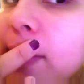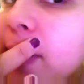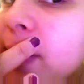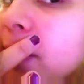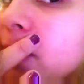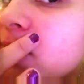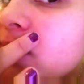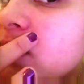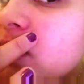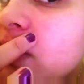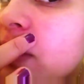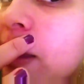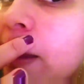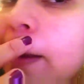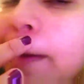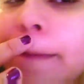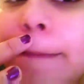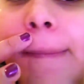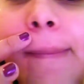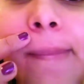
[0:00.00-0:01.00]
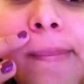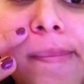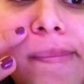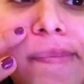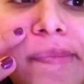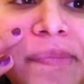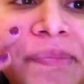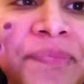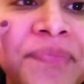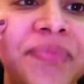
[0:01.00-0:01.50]
you can see it.
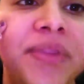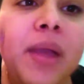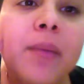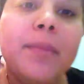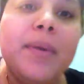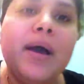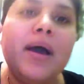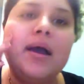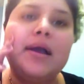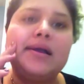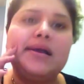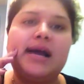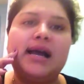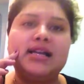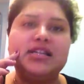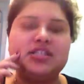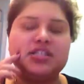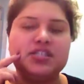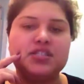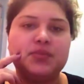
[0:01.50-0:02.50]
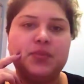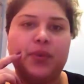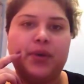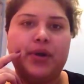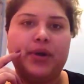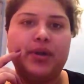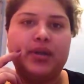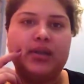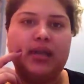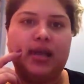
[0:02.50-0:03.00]
But I
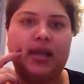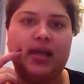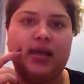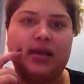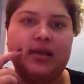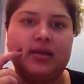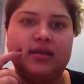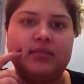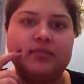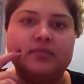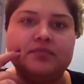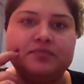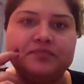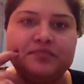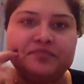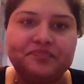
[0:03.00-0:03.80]
just want to like